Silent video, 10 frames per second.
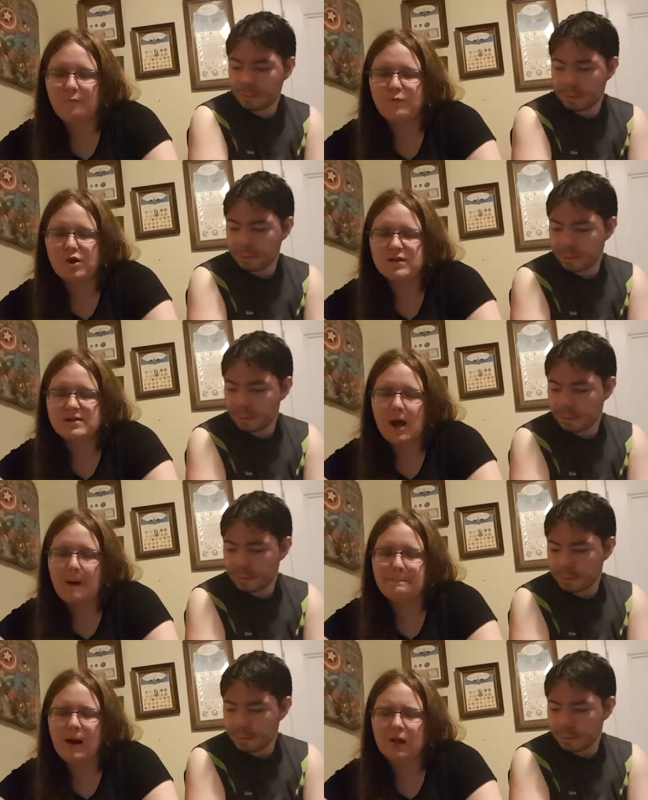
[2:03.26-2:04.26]
Speaker 1: versus
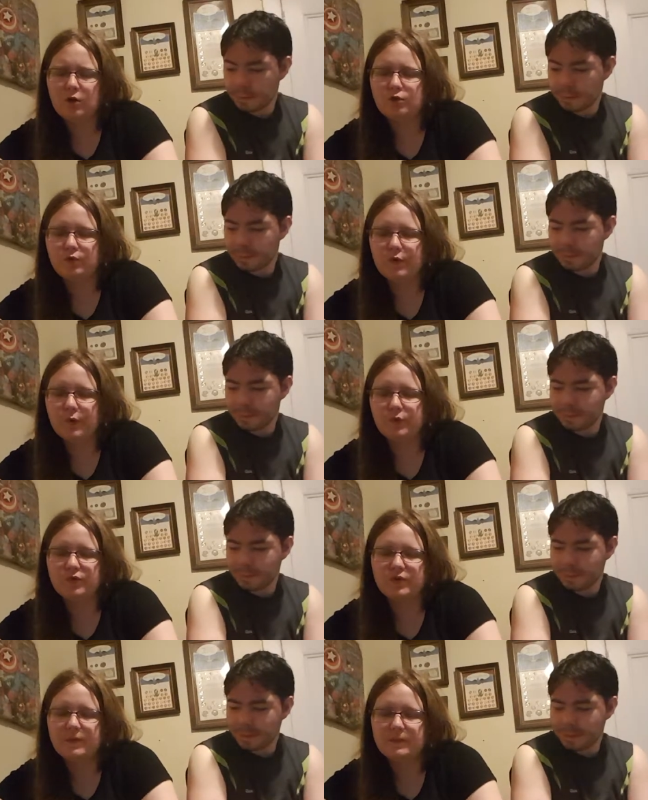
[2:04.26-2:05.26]
Apollo
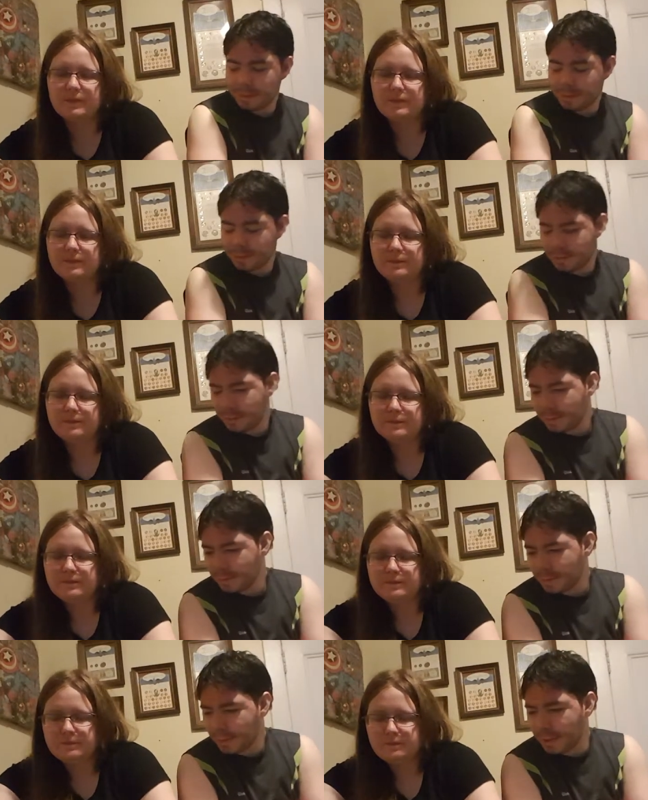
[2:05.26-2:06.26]
Crews.
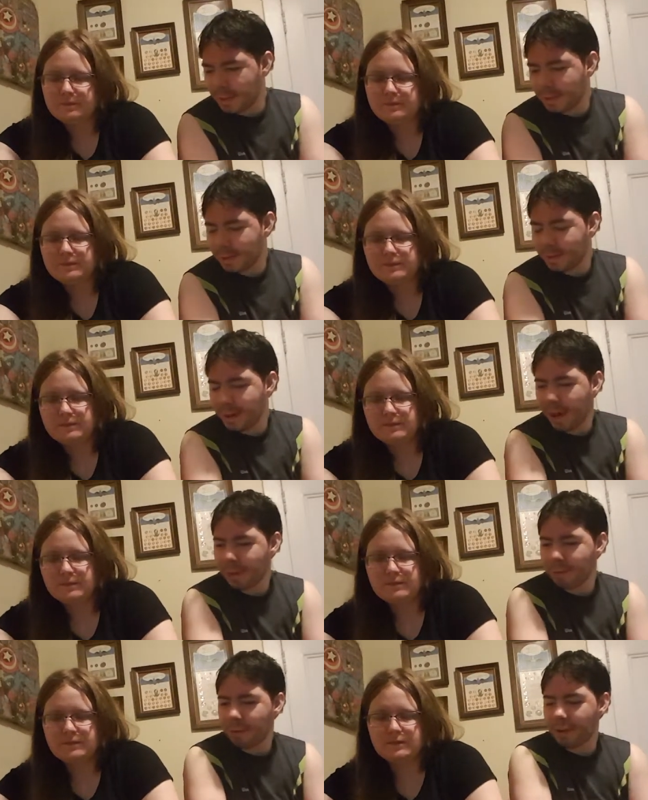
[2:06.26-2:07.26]
Speaker 2: The way how
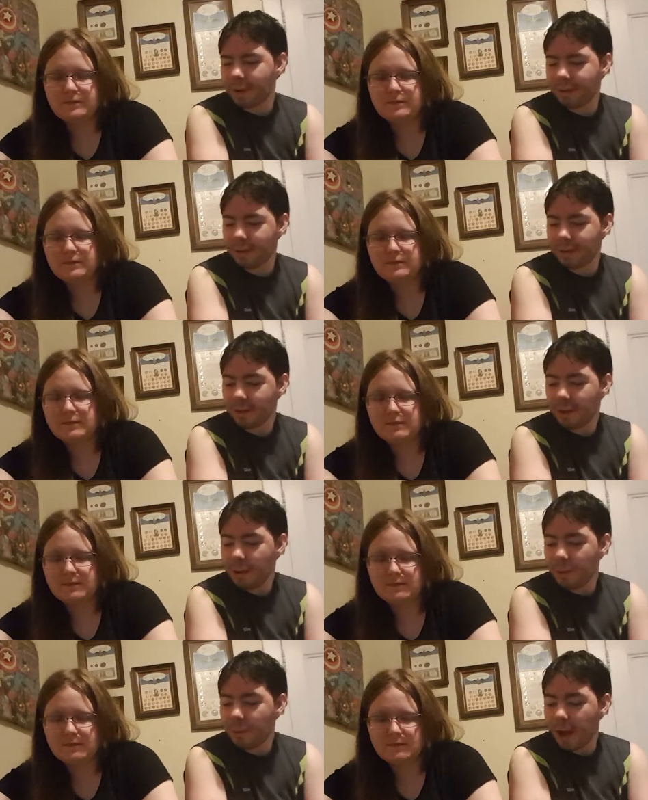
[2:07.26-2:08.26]
you wrote it, it says
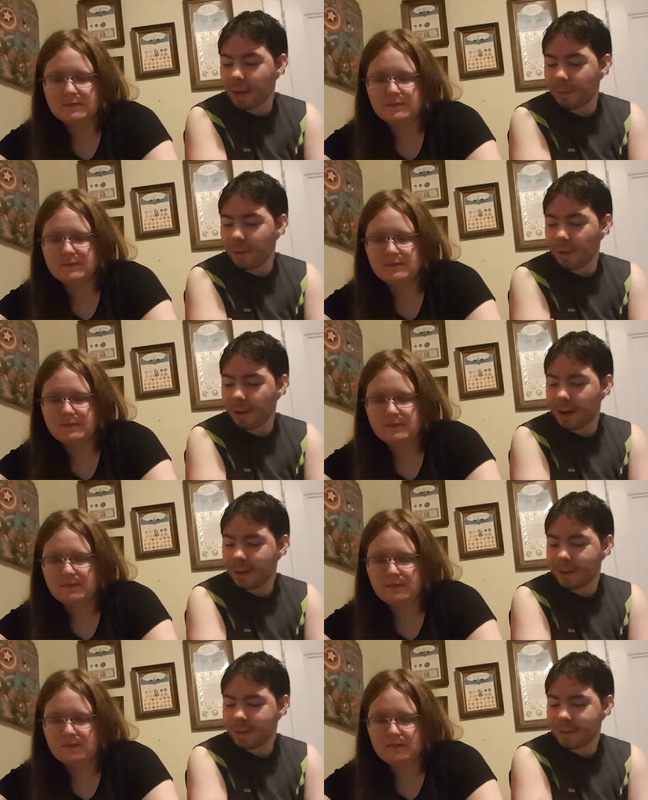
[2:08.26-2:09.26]
Wakamora.
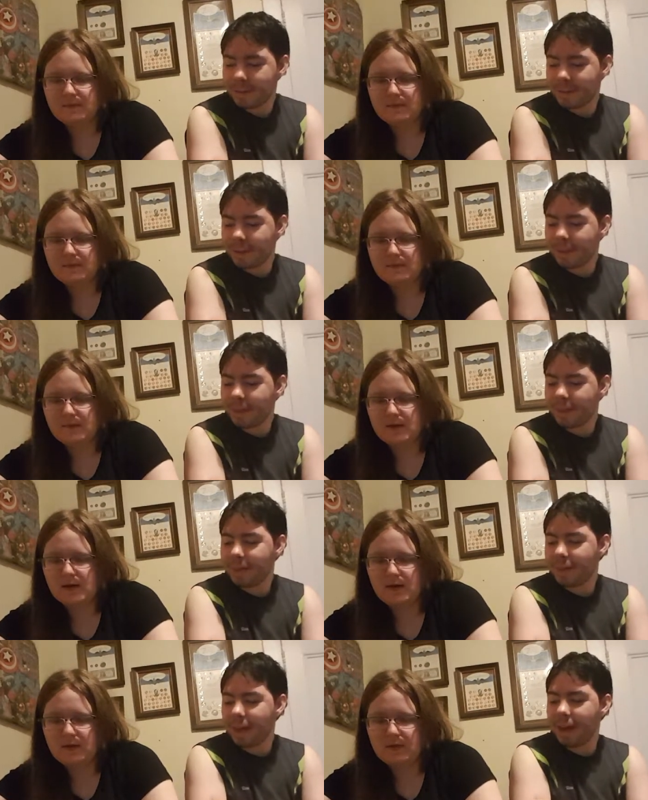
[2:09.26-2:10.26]

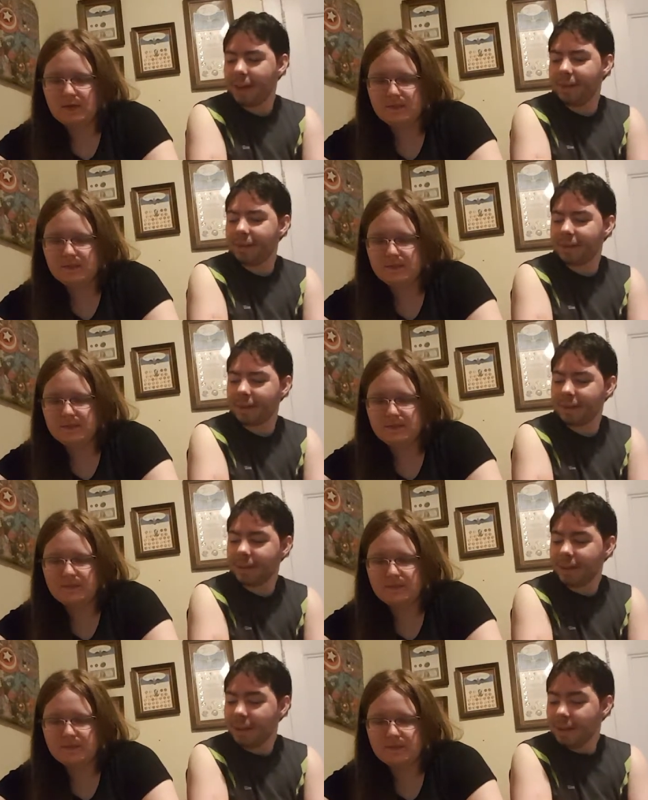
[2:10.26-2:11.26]
No. That end looks like a.
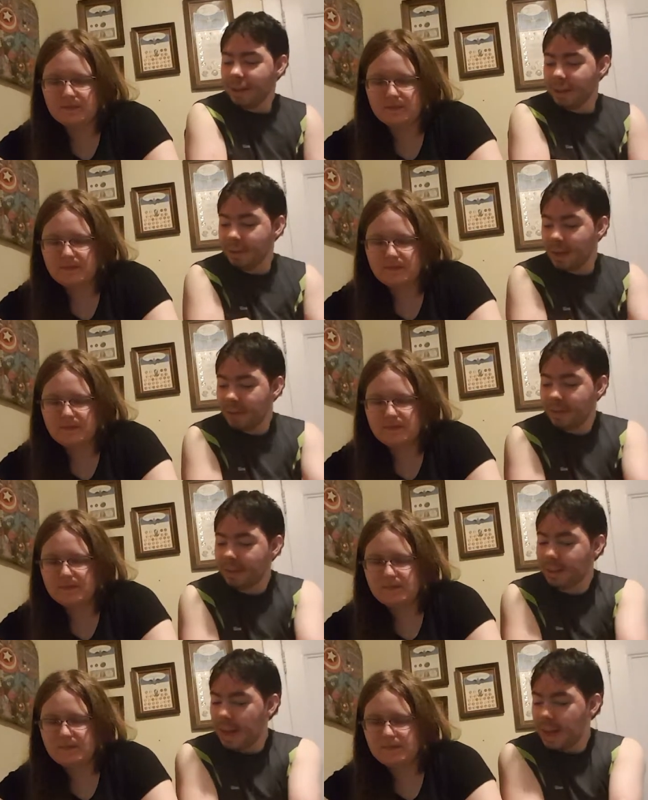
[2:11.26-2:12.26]
You gave the, the